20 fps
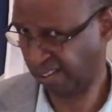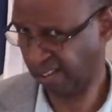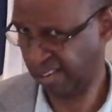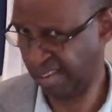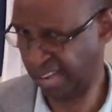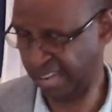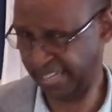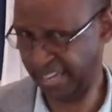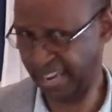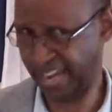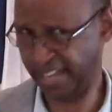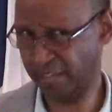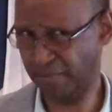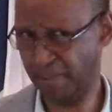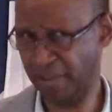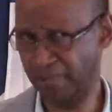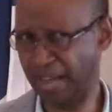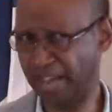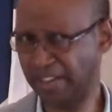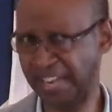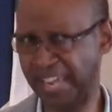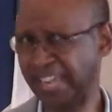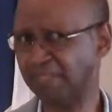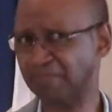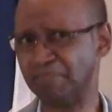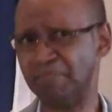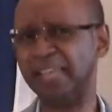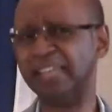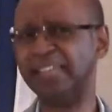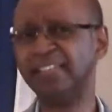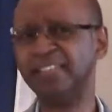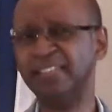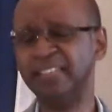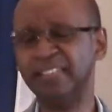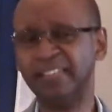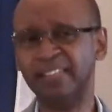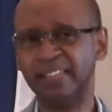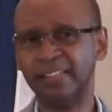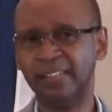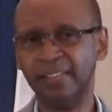and had to be about eight men.
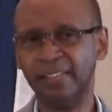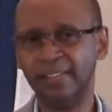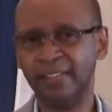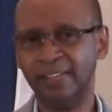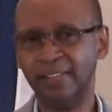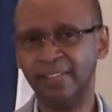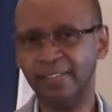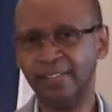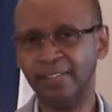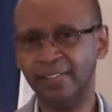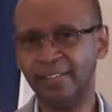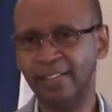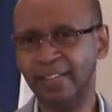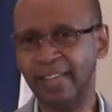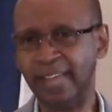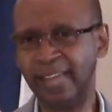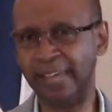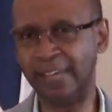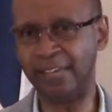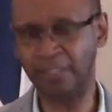And